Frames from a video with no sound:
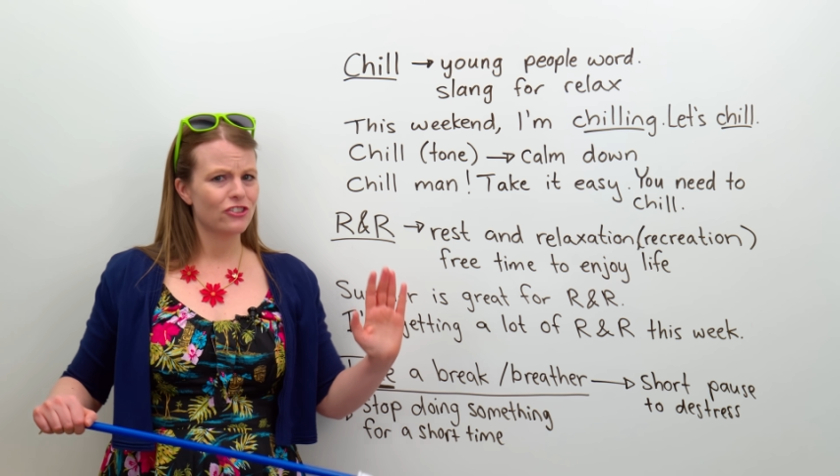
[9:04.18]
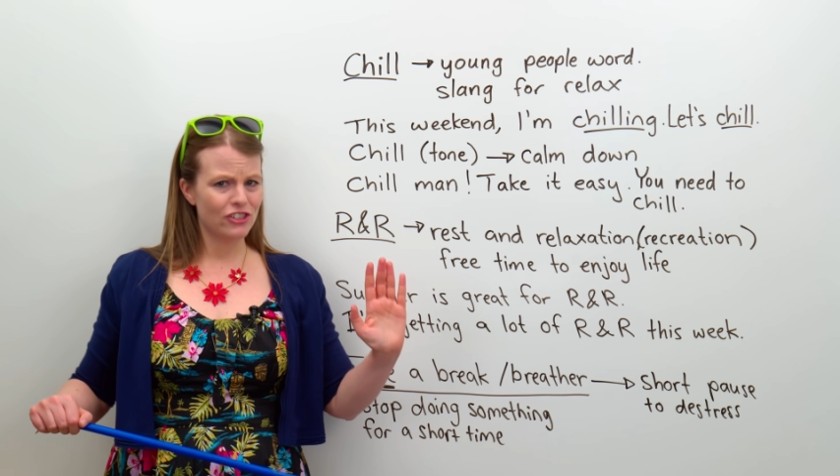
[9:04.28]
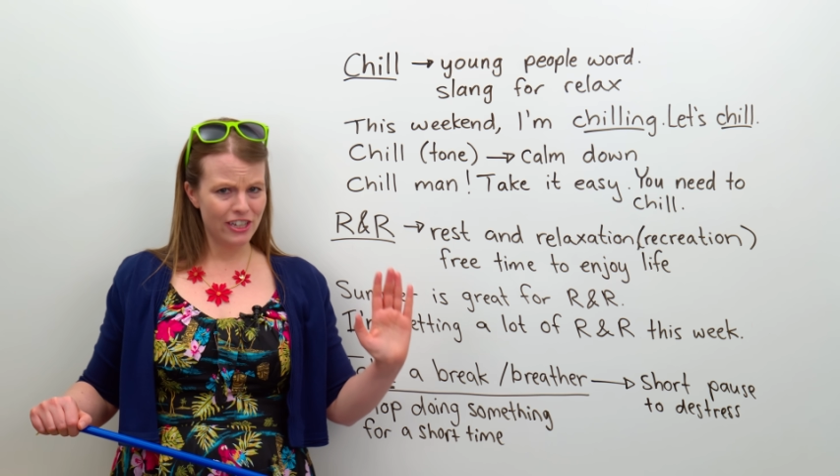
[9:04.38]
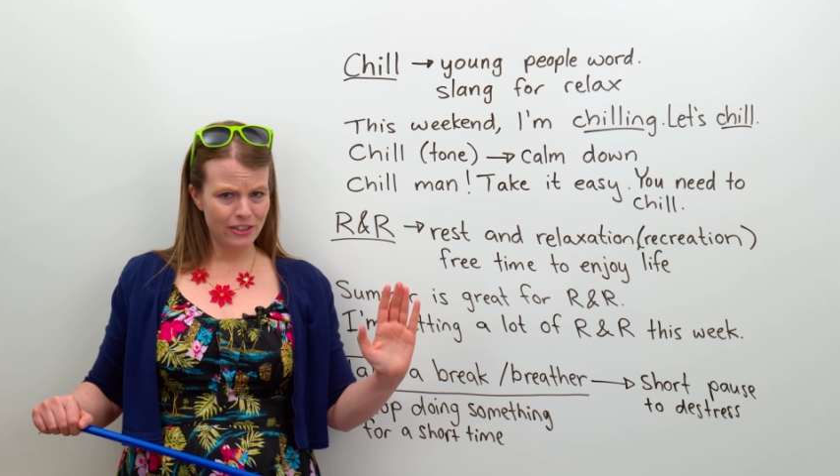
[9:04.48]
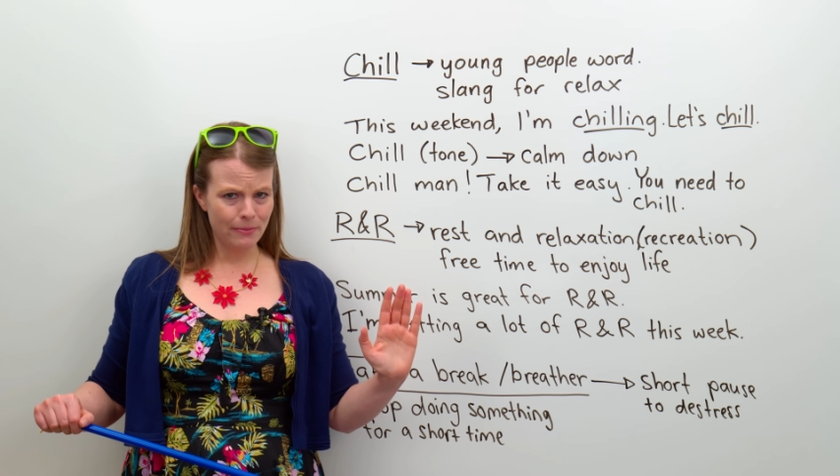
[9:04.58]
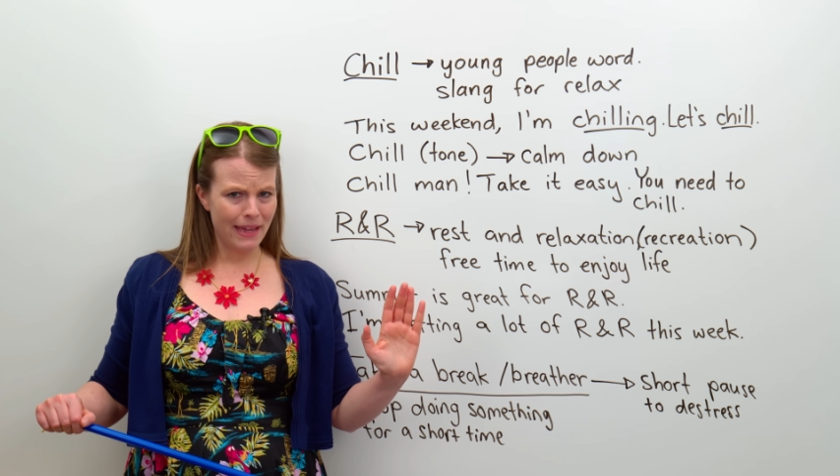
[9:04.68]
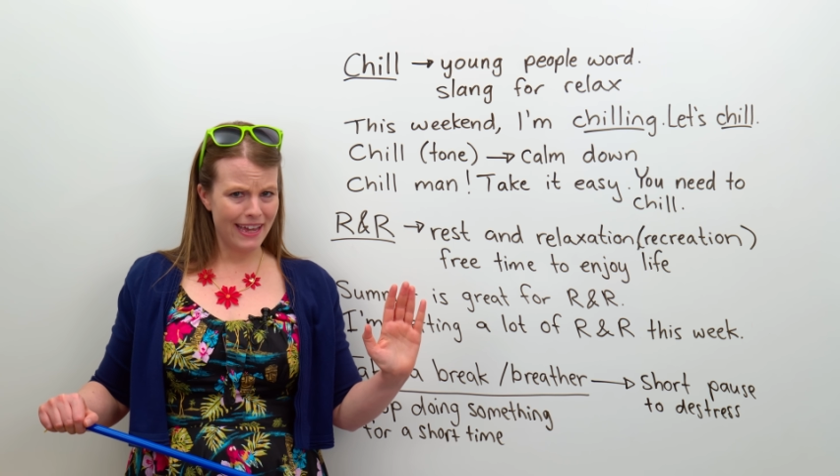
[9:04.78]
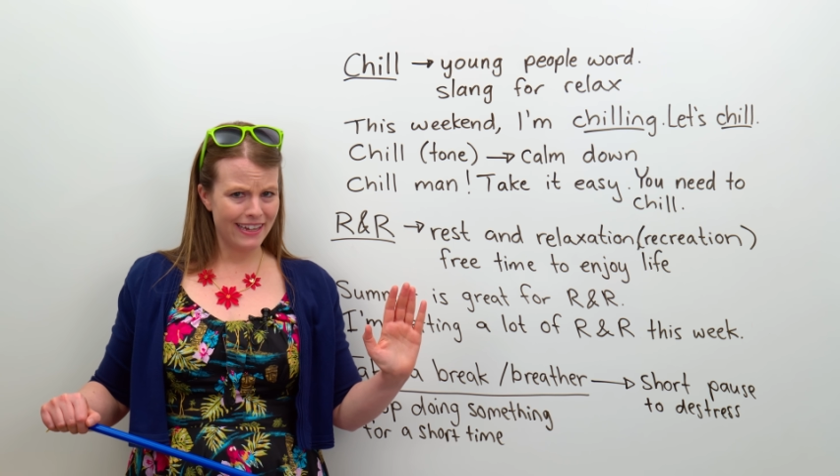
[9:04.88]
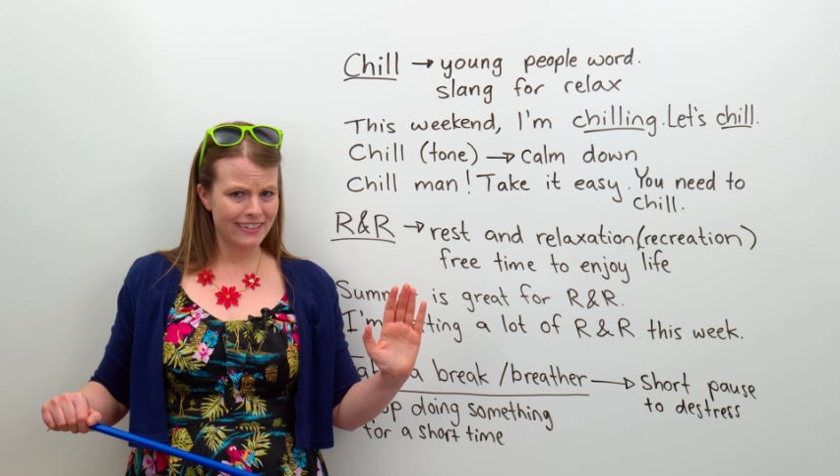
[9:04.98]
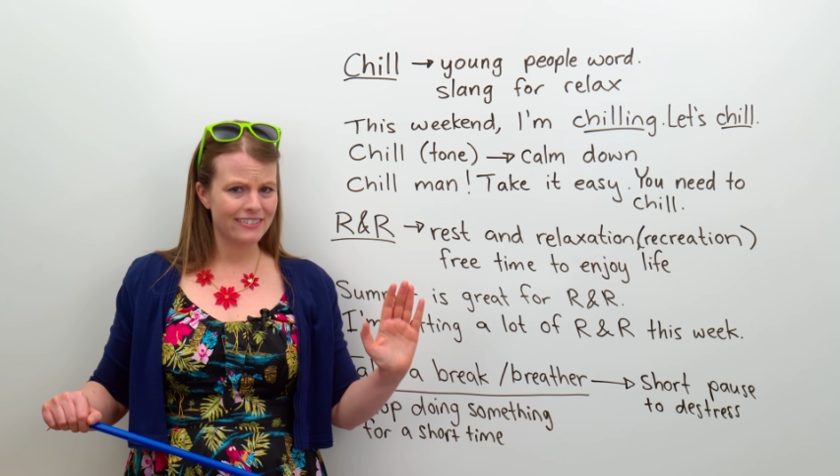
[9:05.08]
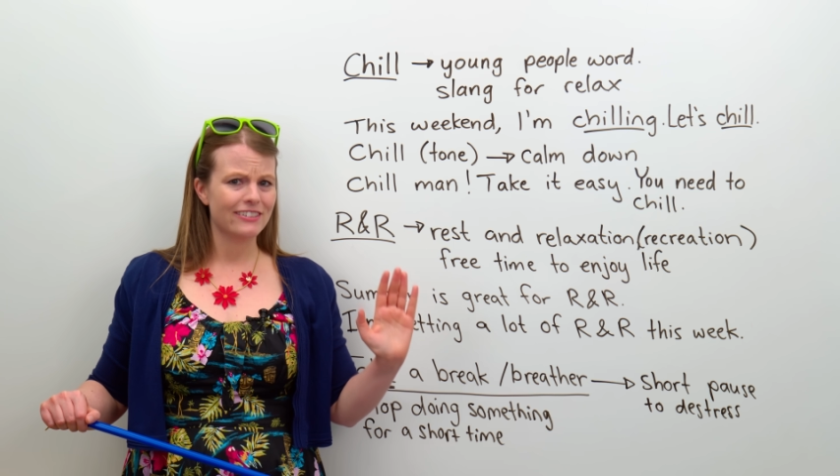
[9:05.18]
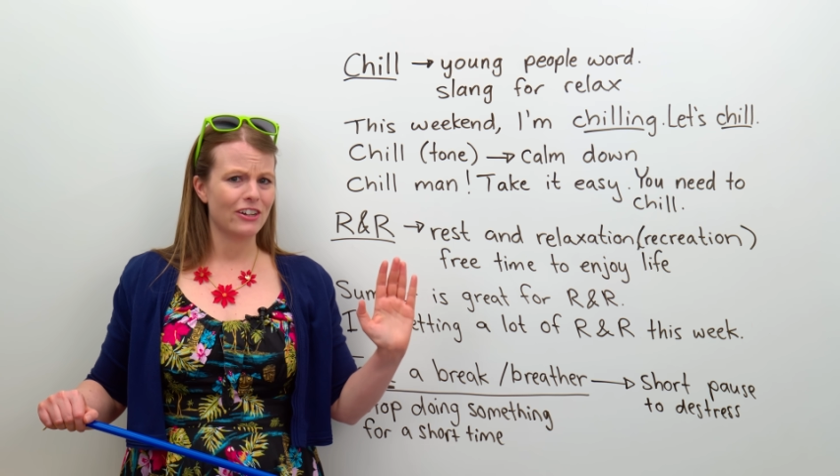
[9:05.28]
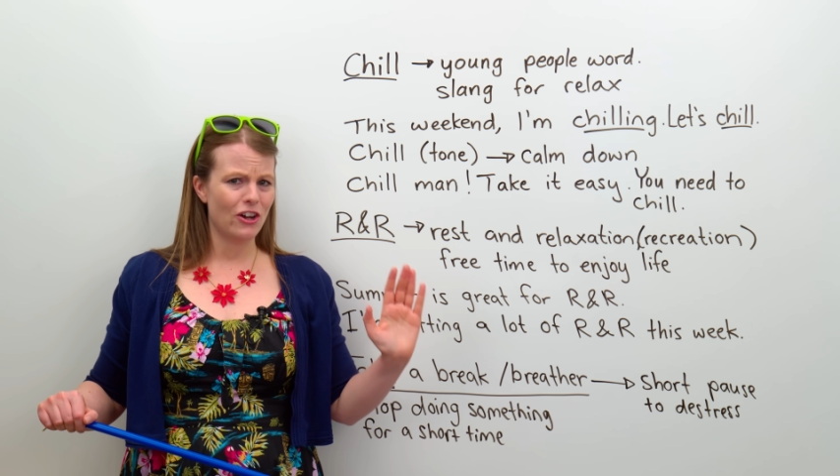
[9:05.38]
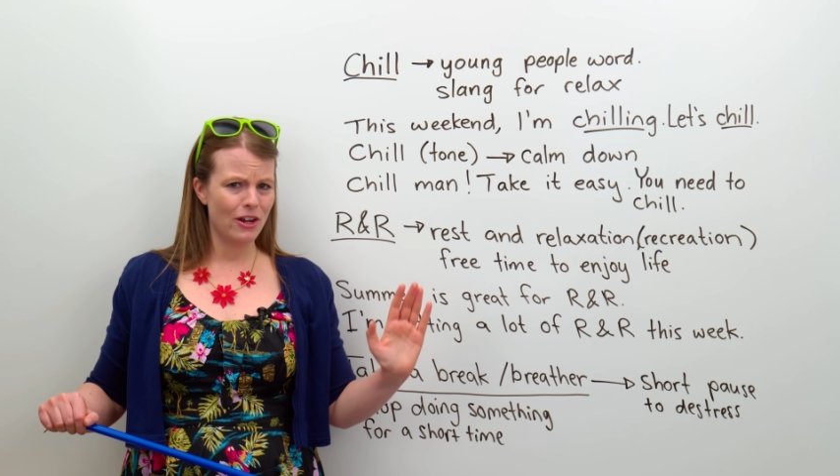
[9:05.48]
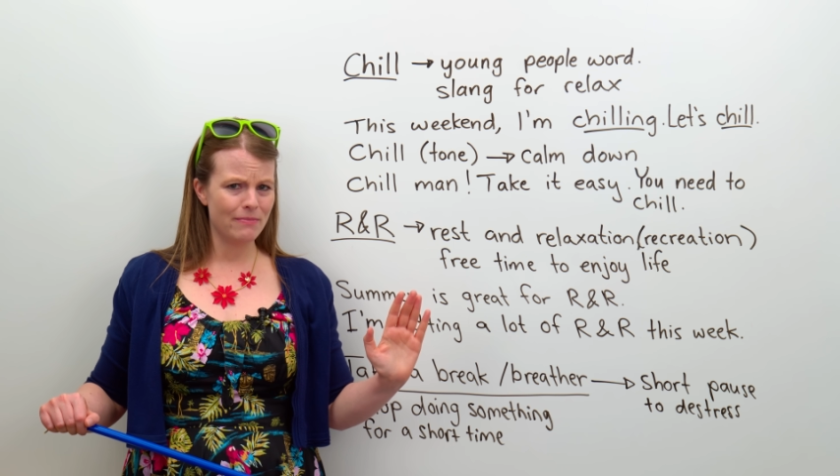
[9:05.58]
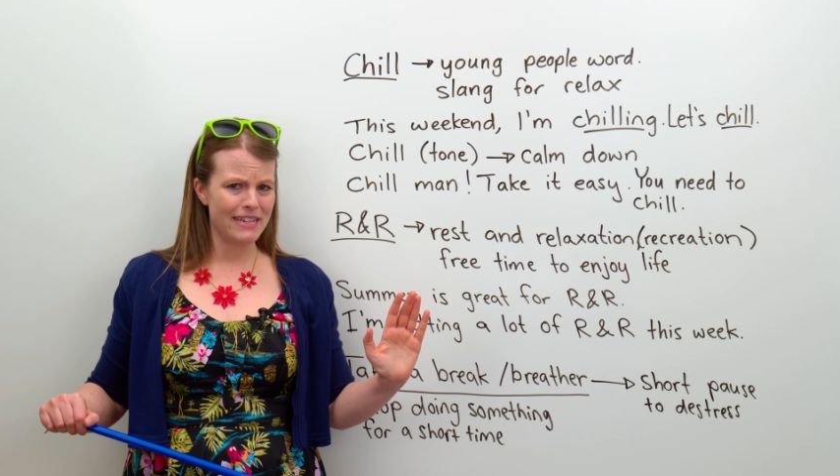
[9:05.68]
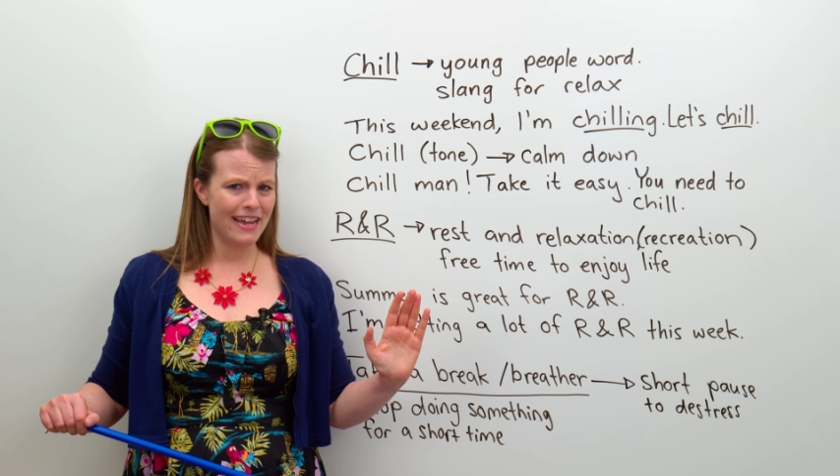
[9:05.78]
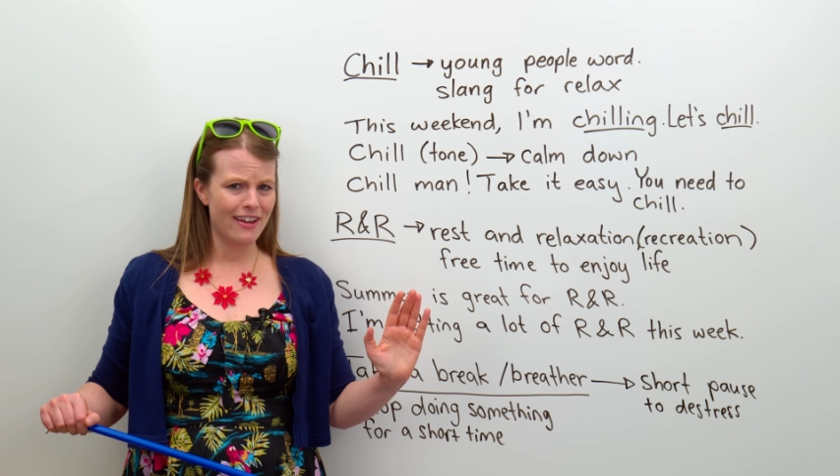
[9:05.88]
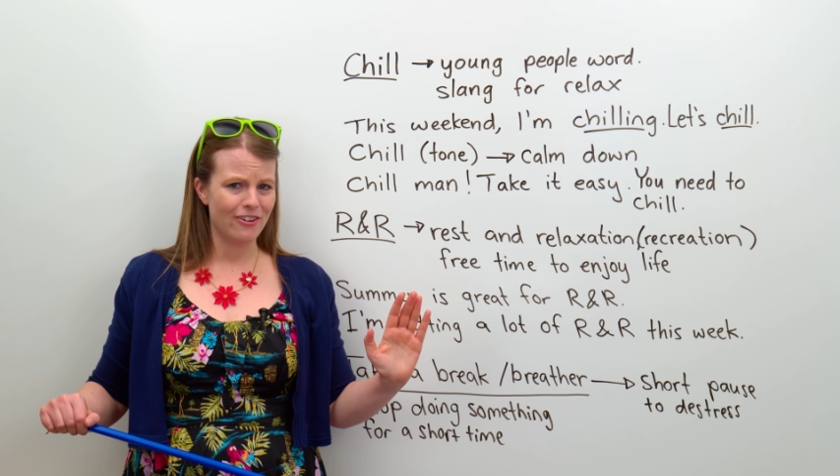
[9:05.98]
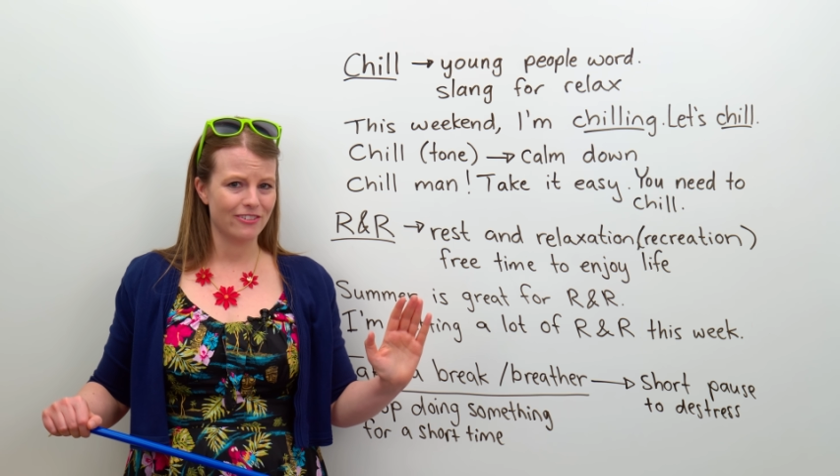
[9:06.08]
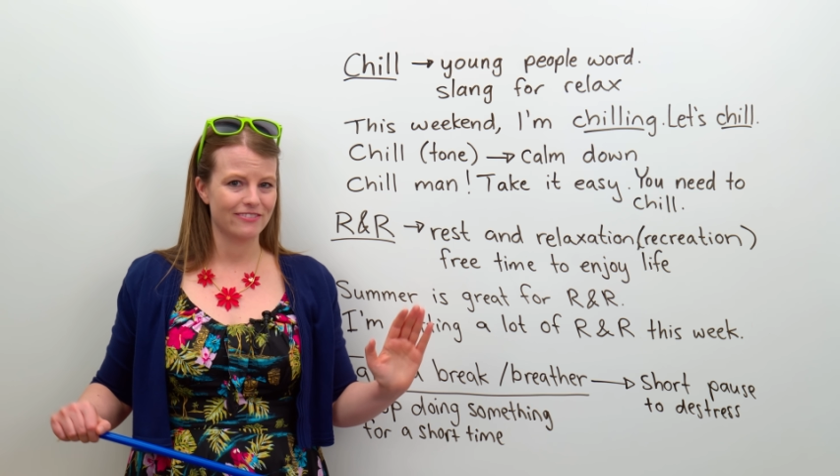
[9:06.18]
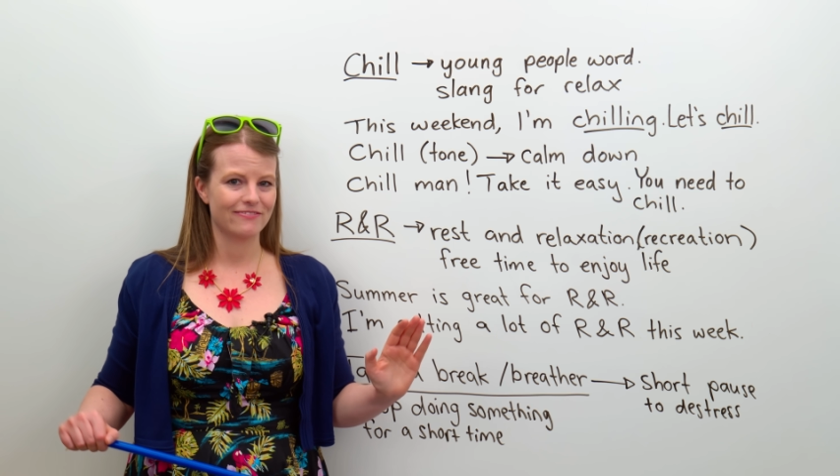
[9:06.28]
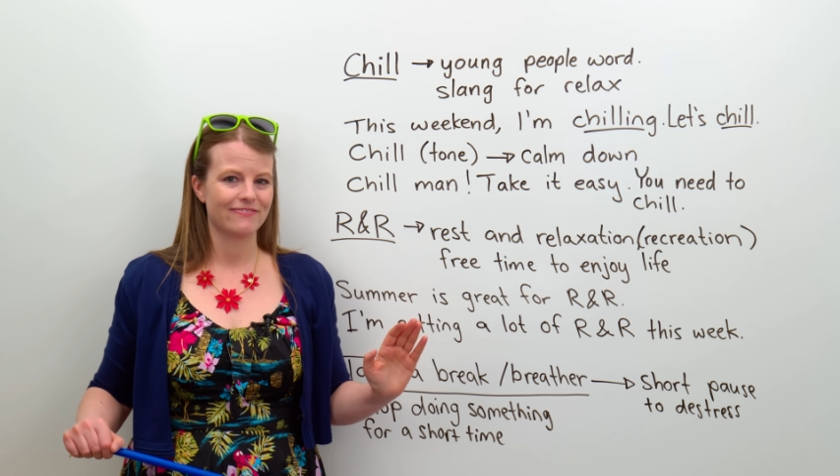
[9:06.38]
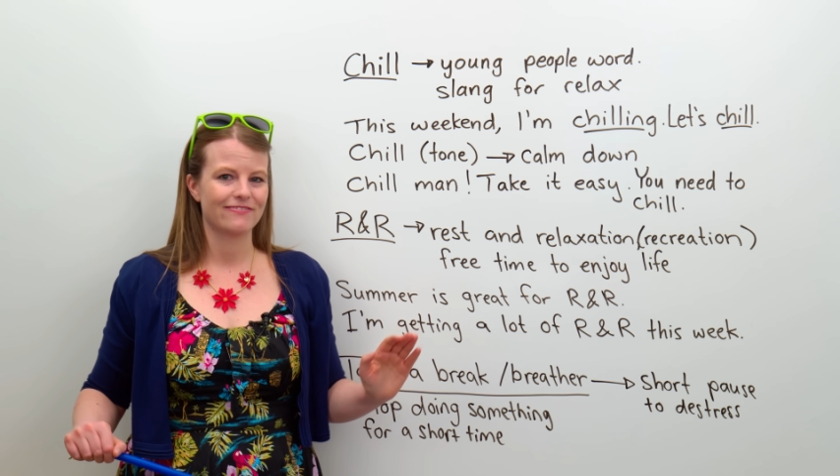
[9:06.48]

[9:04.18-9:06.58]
Chill, man, calm down.